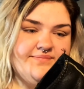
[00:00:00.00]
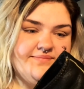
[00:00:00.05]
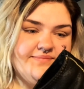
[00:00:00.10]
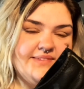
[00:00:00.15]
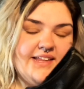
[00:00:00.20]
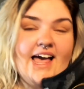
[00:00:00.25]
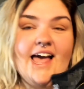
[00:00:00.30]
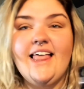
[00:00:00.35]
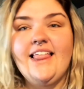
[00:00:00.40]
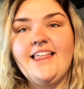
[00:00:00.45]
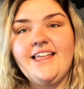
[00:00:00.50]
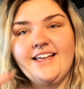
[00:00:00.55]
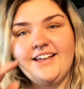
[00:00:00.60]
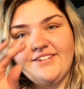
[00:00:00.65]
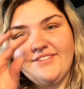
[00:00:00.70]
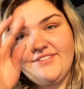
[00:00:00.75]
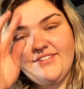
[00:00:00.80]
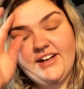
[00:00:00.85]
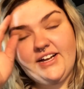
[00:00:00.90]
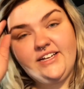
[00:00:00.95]
I like
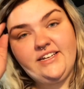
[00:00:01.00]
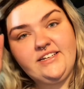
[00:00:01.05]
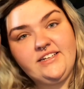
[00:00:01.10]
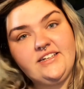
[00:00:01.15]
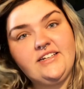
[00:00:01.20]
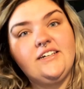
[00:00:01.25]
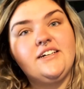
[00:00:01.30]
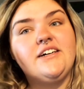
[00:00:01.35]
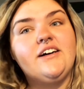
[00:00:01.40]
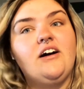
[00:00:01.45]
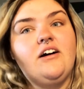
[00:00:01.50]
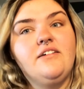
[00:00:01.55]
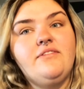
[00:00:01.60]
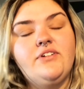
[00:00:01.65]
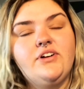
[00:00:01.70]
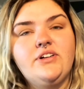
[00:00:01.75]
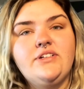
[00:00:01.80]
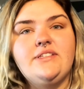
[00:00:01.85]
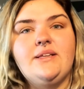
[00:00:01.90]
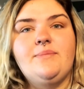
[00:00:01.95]
fun
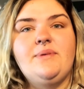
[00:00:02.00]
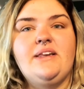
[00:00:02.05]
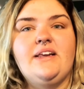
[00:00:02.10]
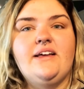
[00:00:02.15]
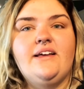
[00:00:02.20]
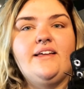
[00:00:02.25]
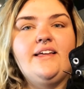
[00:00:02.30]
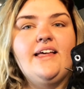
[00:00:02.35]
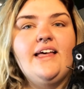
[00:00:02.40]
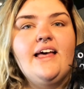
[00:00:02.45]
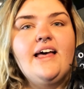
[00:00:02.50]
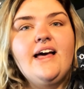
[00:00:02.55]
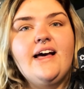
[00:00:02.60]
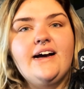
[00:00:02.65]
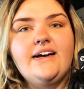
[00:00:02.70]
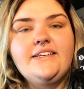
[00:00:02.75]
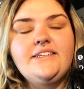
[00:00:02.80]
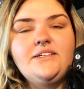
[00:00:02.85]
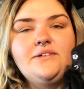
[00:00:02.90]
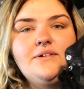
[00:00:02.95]
Converse. I mean, I
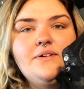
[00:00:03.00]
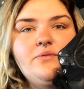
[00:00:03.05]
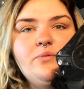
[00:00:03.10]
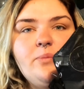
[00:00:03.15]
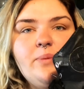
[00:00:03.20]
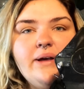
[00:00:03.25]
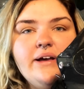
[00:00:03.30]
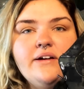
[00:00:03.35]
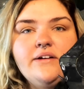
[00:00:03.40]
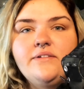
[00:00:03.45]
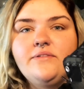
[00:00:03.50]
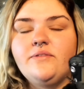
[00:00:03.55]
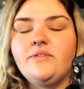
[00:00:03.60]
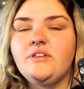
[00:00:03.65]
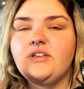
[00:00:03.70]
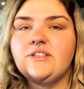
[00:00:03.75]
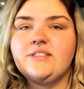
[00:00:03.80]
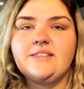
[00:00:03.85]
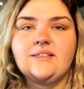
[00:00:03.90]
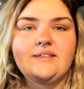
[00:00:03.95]
do have a pair of
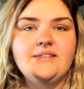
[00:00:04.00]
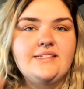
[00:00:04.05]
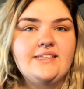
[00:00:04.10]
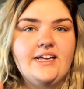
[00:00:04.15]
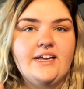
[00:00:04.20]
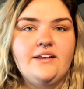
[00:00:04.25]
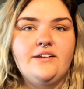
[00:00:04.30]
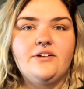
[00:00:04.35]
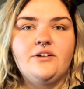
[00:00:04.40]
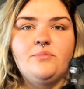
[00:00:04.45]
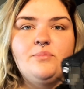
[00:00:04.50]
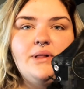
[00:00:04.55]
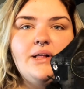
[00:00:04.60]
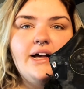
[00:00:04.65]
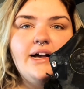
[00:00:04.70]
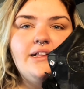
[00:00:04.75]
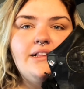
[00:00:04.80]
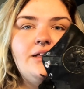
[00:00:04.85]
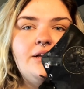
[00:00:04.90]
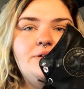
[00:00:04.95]
just the standard black
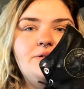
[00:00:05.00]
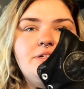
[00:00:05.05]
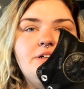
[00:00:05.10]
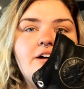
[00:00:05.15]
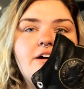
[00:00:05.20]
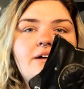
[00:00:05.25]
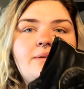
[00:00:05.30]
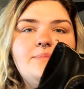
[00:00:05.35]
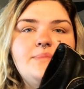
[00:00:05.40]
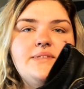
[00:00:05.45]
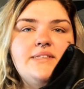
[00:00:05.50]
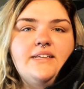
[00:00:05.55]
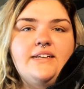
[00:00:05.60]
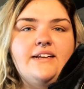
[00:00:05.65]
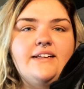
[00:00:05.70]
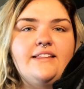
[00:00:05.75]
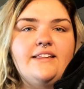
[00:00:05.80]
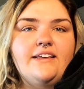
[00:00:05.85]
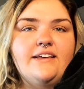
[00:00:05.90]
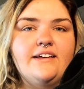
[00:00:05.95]
low tops that I
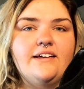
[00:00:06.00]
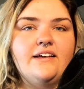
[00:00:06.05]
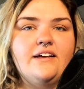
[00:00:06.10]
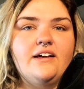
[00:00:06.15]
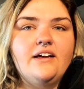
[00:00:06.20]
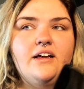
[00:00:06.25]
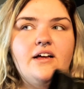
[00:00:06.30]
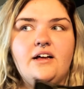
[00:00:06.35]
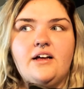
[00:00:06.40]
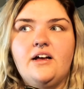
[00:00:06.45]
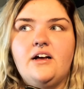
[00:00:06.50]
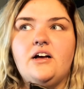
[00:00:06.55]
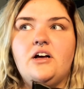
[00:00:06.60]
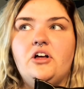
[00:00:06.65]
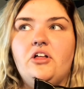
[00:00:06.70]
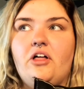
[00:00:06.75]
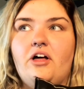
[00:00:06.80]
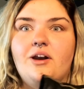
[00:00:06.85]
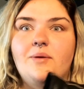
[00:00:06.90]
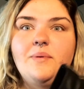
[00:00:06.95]
think a
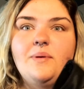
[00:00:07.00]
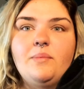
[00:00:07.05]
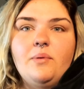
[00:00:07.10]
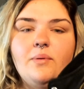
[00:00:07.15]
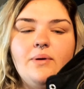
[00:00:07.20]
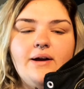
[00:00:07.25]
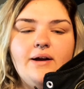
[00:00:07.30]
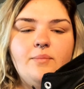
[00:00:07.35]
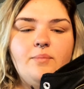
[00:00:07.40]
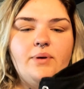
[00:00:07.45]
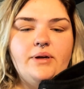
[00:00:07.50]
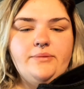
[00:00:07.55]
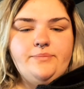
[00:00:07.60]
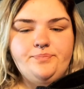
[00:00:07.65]
lot of people wear, but